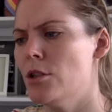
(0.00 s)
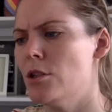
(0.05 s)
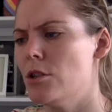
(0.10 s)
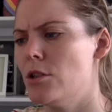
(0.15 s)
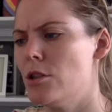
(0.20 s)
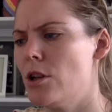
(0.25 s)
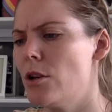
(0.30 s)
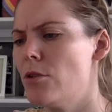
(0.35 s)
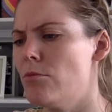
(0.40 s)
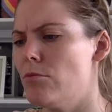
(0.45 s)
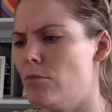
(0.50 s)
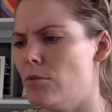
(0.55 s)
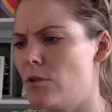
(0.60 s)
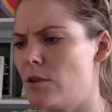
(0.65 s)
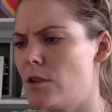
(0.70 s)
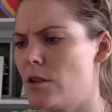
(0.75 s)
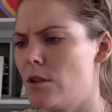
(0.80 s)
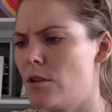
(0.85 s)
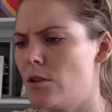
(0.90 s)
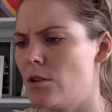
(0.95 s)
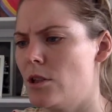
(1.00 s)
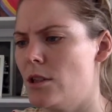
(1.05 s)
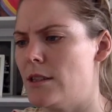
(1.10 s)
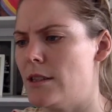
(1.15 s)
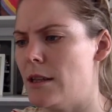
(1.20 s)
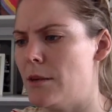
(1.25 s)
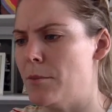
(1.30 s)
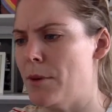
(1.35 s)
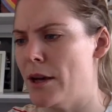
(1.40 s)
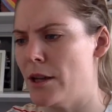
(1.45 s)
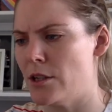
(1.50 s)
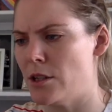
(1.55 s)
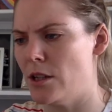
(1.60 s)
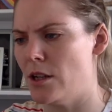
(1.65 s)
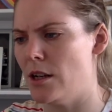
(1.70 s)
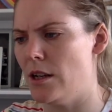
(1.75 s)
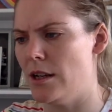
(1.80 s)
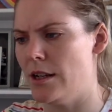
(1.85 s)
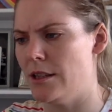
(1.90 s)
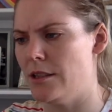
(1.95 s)
"Don't," she said
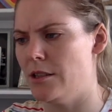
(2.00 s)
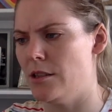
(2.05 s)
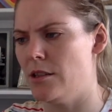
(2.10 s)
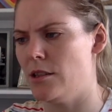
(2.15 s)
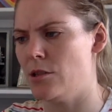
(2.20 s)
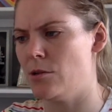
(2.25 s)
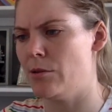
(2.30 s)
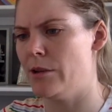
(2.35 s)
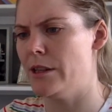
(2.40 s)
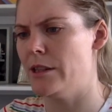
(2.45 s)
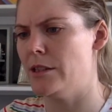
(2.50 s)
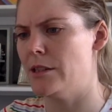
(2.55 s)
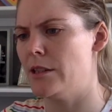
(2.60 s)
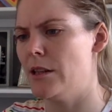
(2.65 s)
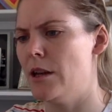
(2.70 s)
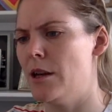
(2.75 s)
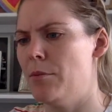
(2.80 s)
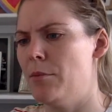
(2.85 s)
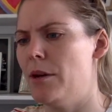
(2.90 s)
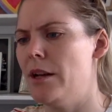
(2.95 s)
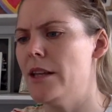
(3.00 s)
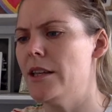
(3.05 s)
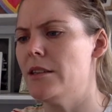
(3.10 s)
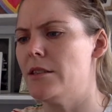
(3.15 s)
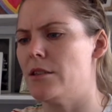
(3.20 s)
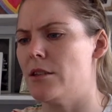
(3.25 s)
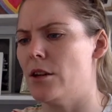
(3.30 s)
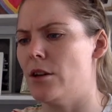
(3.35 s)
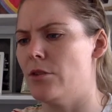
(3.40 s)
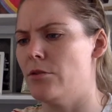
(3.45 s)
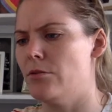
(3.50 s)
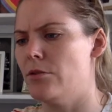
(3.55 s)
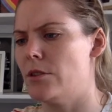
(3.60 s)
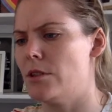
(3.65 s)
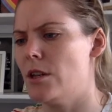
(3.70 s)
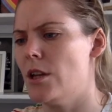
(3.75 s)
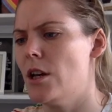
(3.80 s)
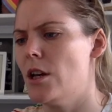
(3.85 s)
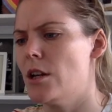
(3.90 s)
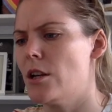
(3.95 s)
passionately to the twins. "Please don't.
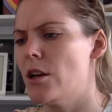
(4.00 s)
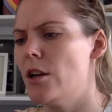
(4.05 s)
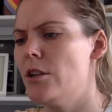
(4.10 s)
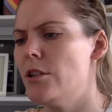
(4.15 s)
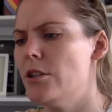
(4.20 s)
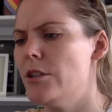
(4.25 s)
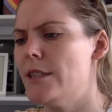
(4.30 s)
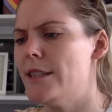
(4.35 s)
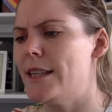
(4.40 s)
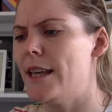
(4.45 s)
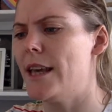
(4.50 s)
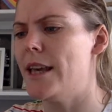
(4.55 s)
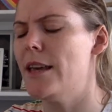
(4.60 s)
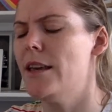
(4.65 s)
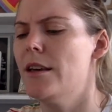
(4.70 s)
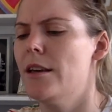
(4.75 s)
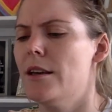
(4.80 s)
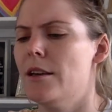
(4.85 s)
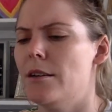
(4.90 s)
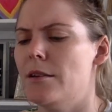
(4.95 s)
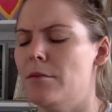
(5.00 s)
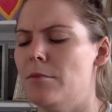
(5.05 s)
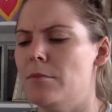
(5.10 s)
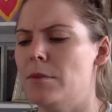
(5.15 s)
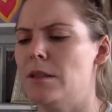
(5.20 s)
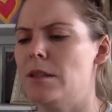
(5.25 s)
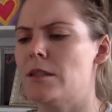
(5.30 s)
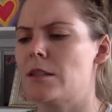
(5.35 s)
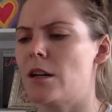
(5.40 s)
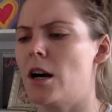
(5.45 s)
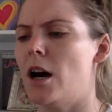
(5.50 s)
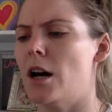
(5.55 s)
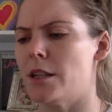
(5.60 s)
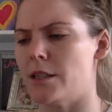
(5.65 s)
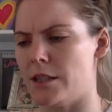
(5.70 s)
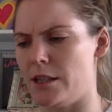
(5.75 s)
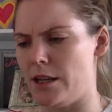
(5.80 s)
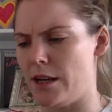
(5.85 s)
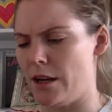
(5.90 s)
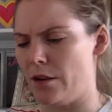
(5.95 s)
Can't you see?" Mrs.
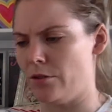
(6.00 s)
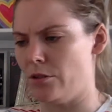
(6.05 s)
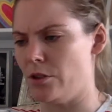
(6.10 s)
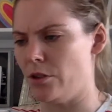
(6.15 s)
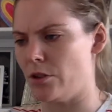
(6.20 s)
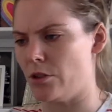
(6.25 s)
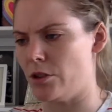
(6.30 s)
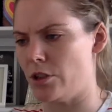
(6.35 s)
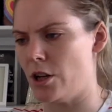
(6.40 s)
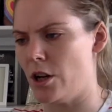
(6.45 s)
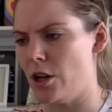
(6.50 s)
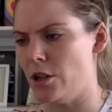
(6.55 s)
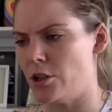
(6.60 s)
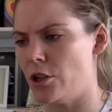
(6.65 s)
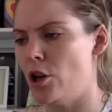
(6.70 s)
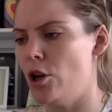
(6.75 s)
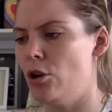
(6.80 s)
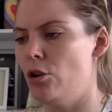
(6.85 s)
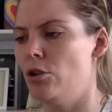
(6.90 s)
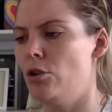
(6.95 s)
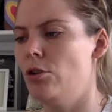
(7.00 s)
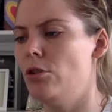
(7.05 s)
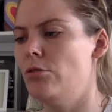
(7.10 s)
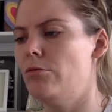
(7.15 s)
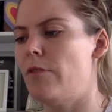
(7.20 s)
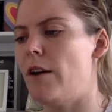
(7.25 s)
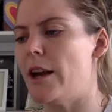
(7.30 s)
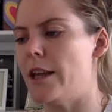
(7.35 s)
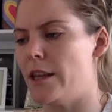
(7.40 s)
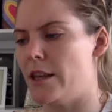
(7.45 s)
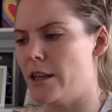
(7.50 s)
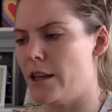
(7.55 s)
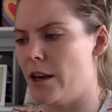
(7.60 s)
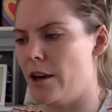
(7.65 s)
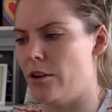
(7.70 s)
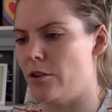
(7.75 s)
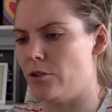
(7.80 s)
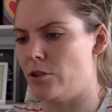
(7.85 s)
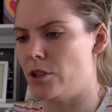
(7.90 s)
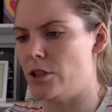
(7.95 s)
Carter now took charge. "All right,
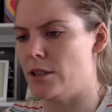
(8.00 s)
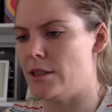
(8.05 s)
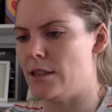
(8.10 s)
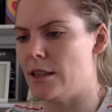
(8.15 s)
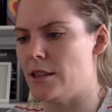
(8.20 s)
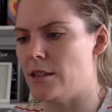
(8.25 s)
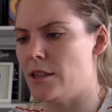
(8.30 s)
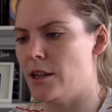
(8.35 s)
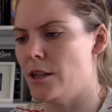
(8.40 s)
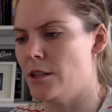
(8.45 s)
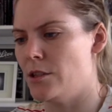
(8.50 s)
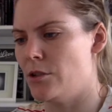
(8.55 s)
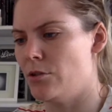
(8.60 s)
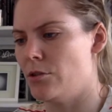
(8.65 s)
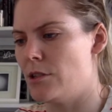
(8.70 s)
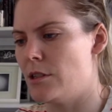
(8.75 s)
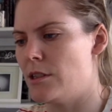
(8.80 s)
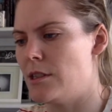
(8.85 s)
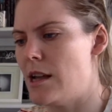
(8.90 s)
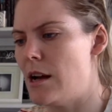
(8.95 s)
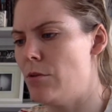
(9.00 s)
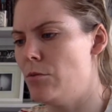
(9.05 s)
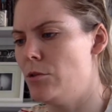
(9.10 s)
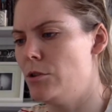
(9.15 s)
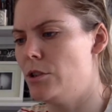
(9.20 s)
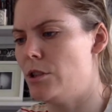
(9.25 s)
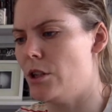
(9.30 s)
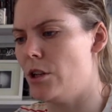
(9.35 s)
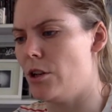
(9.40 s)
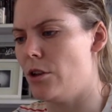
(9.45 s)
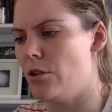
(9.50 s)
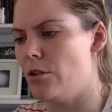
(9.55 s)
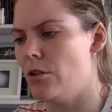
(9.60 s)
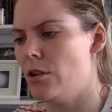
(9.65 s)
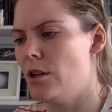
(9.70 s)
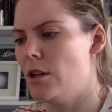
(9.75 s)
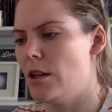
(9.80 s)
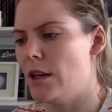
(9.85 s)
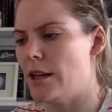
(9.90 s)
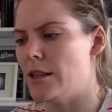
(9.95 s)
girls," she said to her daughters, "that will do."
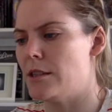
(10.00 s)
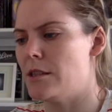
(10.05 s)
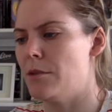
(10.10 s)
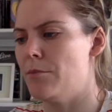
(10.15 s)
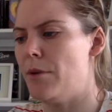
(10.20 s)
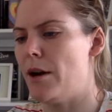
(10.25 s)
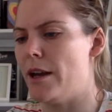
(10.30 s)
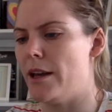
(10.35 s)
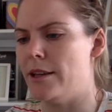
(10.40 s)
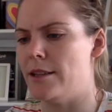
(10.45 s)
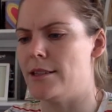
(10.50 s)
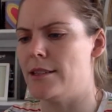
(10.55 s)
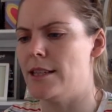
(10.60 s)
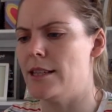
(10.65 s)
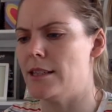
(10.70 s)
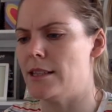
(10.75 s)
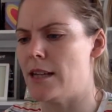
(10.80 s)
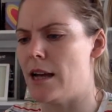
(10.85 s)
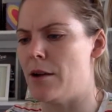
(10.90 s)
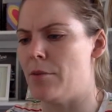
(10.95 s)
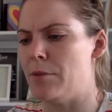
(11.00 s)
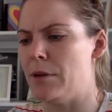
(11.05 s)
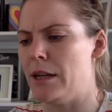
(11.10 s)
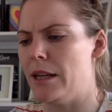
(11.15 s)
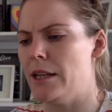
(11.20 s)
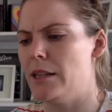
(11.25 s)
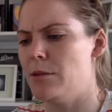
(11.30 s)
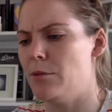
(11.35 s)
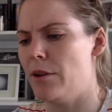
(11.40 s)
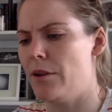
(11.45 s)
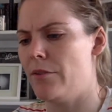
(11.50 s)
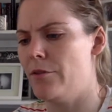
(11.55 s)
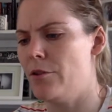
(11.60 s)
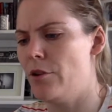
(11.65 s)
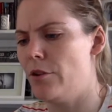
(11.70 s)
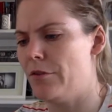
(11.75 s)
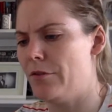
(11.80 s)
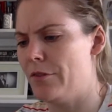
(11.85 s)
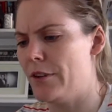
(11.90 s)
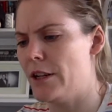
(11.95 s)
And to Maya, "Sit down, please. We have
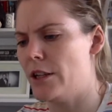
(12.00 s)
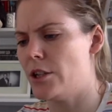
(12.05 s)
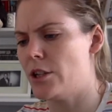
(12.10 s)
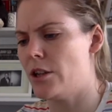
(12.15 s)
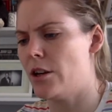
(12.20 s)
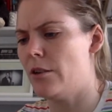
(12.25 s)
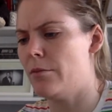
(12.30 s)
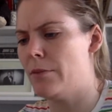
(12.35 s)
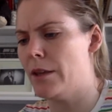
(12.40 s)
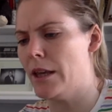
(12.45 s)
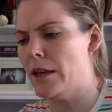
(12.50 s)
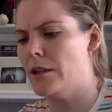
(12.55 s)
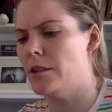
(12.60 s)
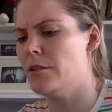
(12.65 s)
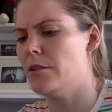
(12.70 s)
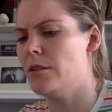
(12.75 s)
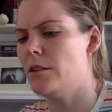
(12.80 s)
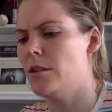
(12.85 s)
not finished our meal."